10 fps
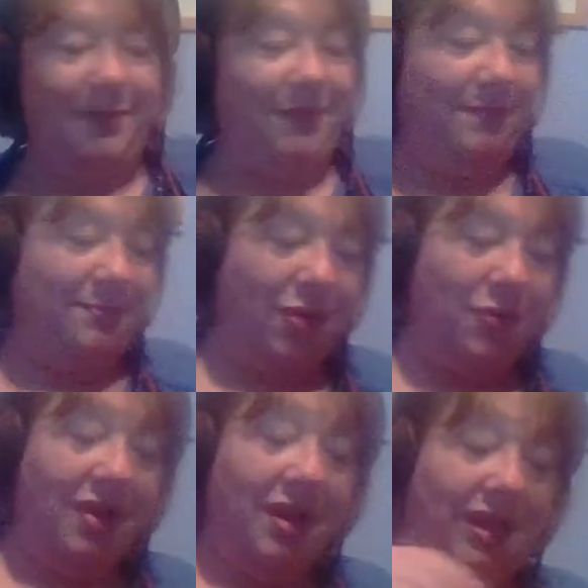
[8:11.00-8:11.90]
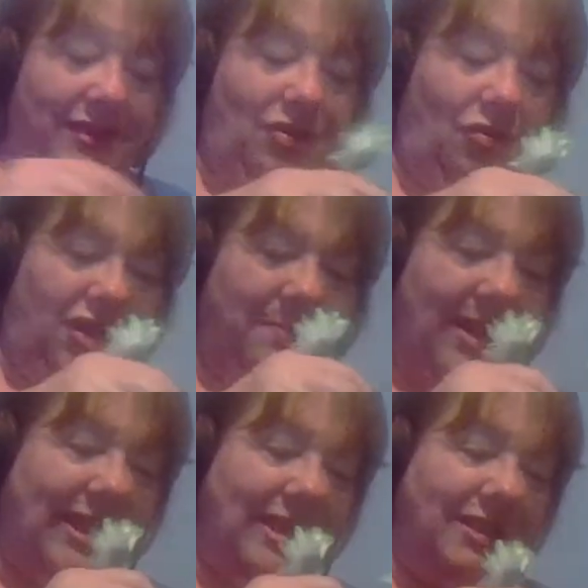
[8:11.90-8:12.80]
bowl, it's not going to
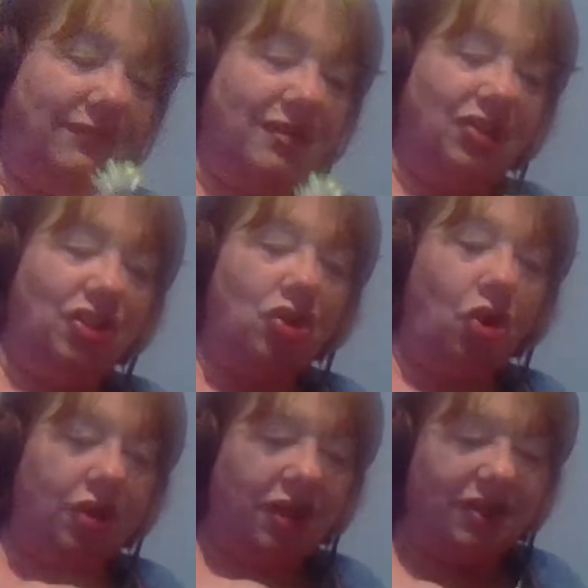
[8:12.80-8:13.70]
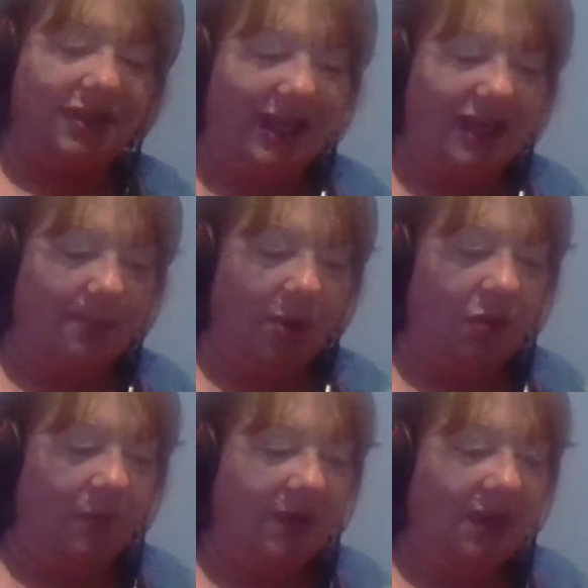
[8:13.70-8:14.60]
make any difference. You're not going to see the
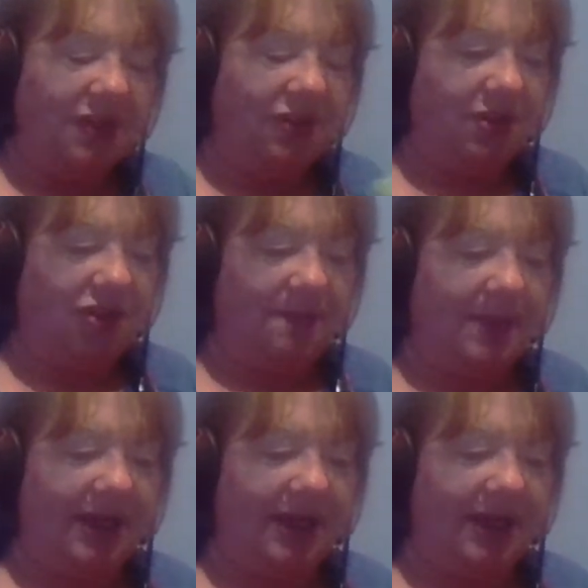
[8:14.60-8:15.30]
bowl, so it doesn't make